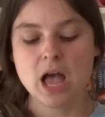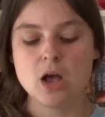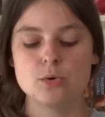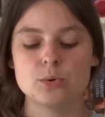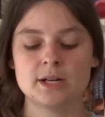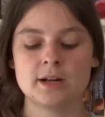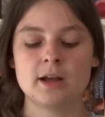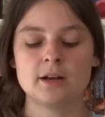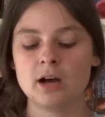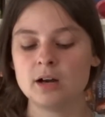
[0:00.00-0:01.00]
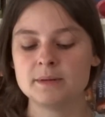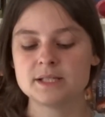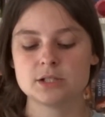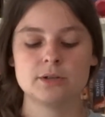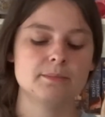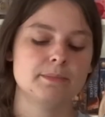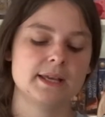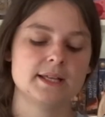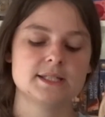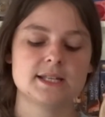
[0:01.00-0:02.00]
When an anonymous student
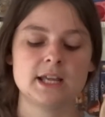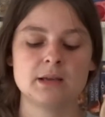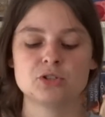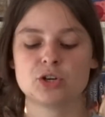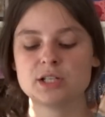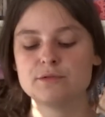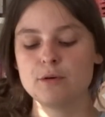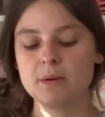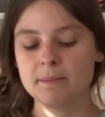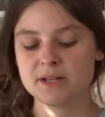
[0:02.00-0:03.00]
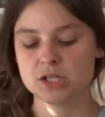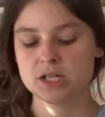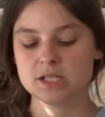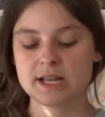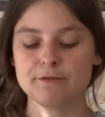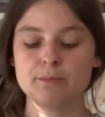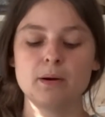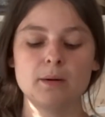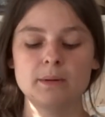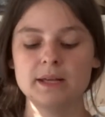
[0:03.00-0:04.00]
begins sending him transphobic messages after
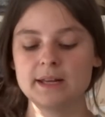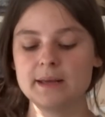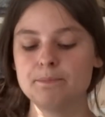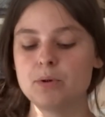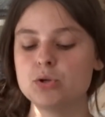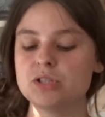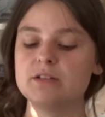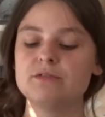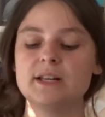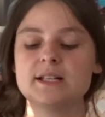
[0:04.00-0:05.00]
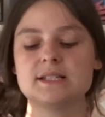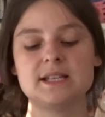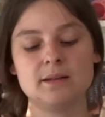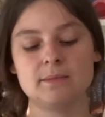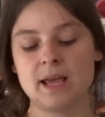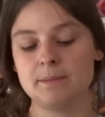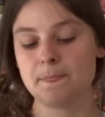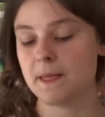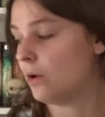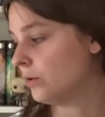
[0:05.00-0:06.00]
publicly posting Felix's dead name
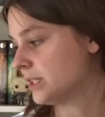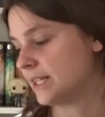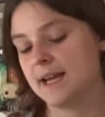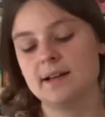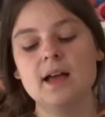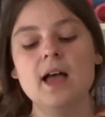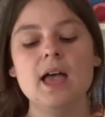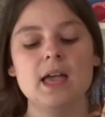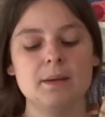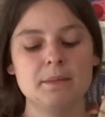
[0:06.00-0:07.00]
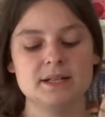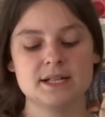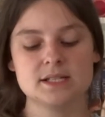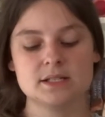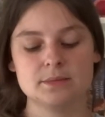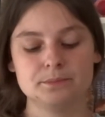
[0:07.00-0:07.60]
alongside images